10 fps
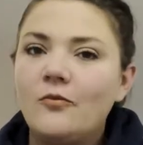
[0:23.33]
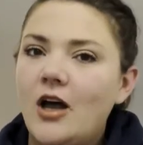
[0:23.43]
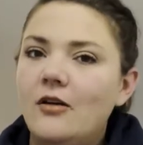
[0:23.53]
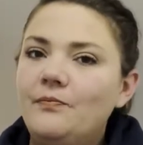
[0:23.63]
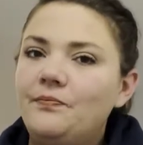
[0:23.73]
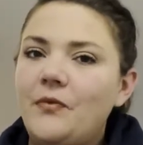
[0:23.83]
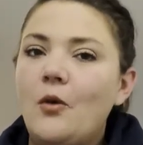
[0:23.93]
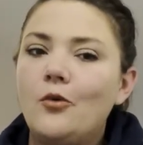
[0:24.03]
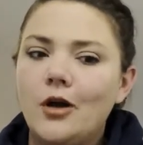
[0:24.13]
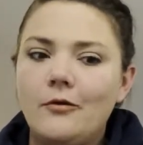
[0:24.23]
Well,
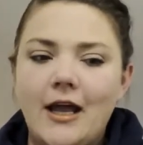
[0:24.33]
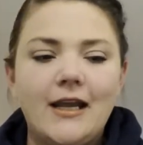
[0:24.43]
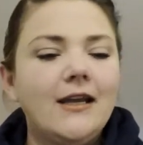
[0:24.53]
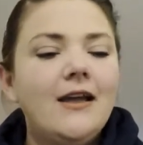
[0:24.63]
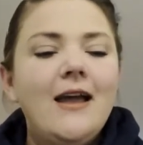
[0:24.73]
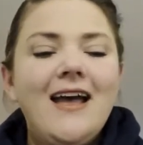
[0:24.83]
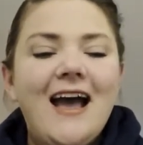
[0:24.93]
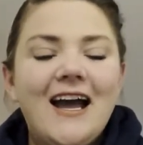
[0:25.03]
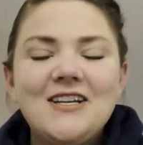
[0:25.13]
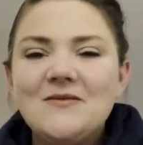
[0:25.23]
we're ready.
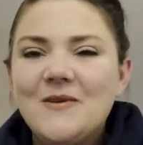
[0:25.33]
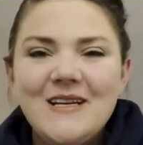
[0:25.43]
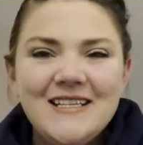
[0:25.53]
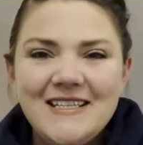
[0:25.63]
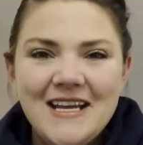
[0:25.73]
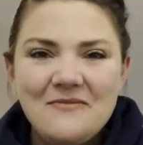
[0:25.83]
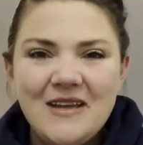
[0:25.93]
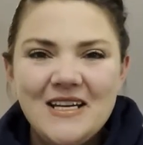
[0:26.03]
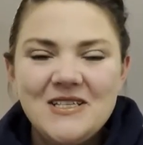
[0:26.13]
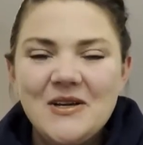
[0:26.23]
I just wanted to take a
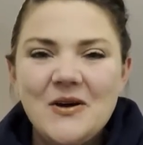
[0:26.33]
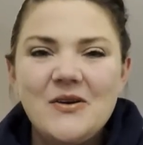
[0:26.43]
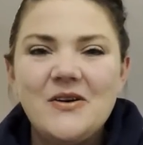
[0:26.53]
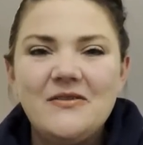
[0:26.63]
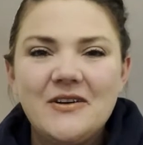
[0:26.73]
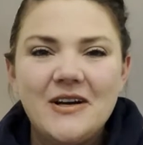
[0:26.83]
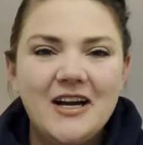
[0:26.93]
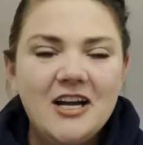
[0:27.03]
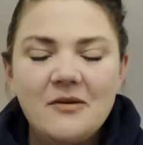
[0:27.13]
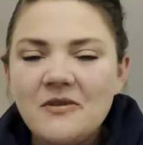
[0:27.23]
minute to go over
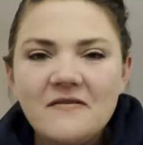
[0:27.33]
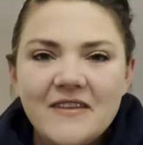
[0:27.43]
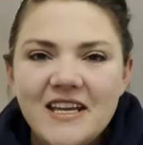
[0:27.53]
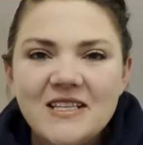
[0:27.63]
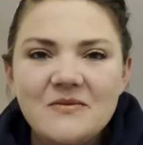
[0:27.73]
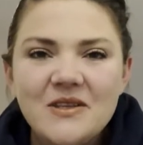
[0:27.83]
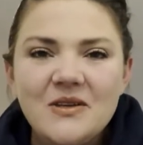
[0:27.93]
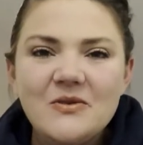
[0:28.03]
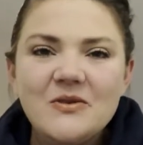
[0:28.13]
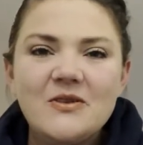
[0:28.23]
a couple of things with
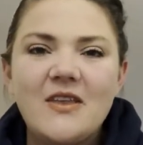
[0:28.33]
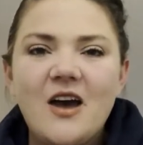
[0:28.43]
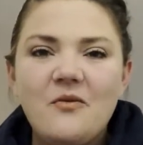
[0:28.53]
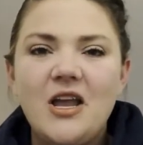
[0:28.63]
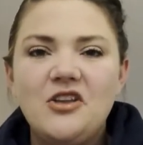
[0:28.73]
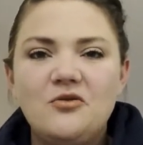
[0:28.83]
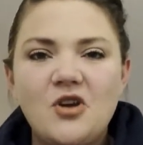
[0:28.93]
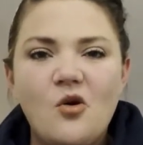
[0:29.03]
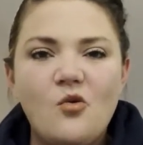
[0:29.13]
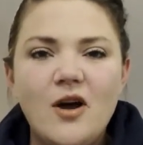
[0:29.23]
you so that way you
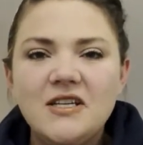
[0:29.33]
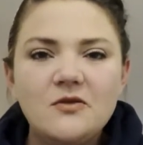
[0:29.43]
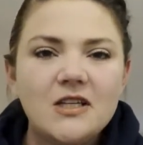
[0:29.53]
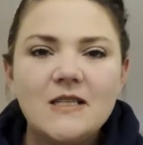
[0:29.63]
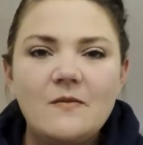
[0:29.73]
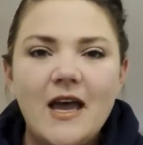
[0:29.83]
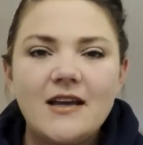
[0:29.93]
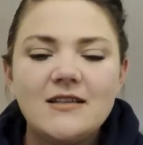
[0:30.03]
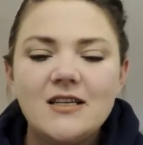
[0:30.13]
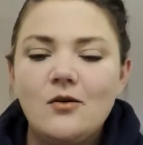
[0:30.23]
know what to
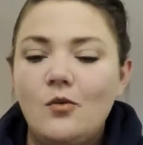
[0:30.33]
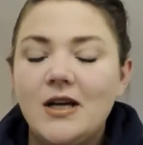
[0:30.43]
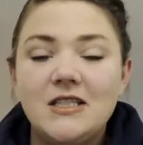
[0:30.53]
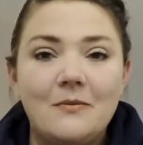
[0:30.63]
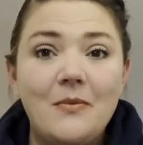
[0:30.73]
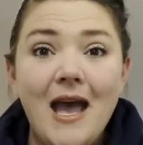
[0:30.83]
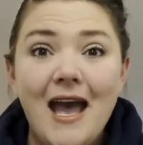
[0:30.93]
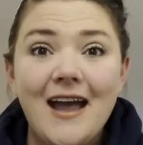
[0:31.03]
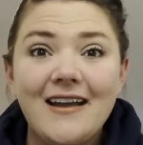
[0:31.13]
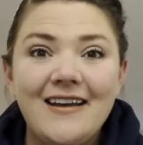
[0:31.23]
expect, what to
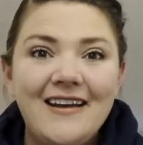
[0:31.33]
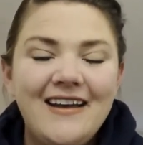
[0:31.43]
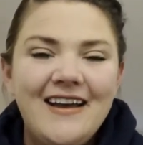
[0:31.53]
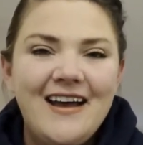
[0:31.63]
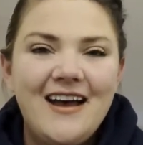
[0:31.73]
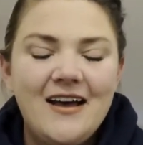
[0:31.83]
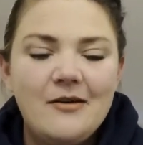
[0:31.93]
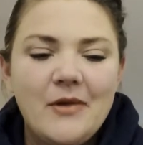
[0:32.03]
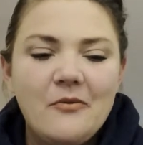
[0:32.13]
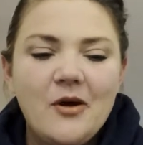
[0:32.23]
pack,
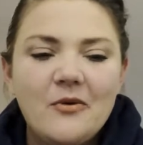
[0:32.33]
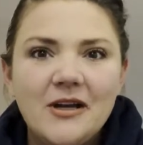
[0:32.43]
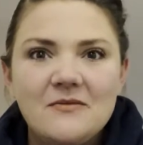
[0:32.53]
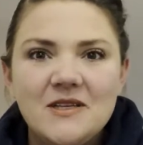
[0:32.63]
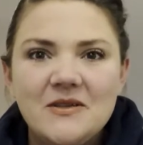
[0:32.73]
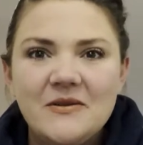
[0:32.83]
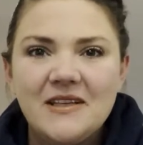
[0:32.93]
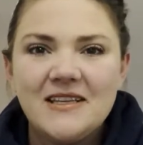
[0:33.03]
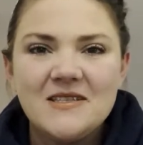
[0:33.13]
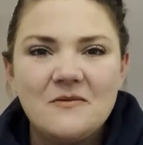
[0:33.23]
um, and what we're going to be
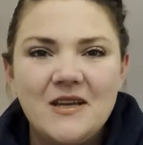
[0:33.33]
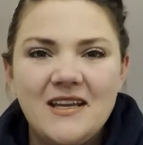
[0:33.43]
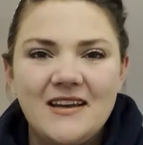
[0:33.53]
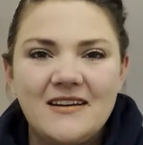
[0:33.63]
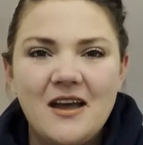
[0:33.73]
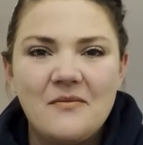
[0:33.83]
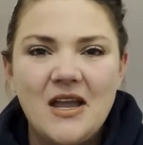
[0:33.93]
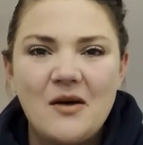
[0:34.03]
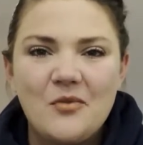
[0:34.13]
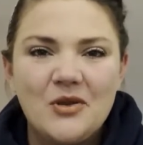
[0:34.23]
doing this weekend
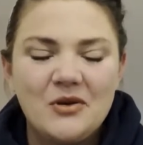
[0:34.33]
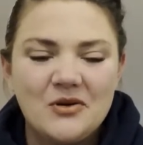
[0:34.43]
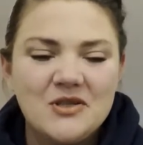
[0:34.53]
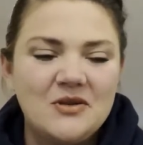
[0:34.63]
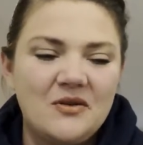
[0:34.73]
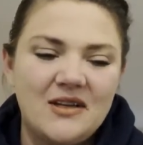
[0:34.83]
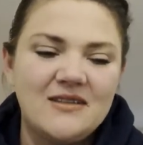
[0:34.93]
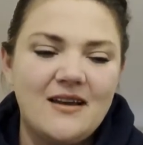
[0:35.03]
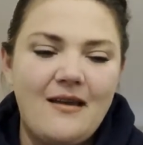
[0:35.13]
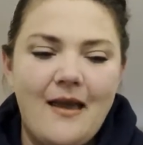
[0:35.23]
coming up with your
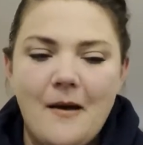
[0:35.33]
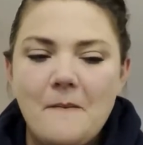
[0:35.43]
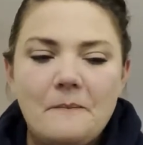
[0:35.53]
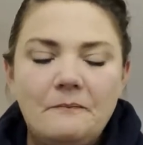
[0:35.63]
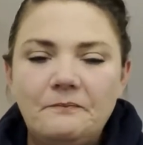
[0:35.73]
students at camp.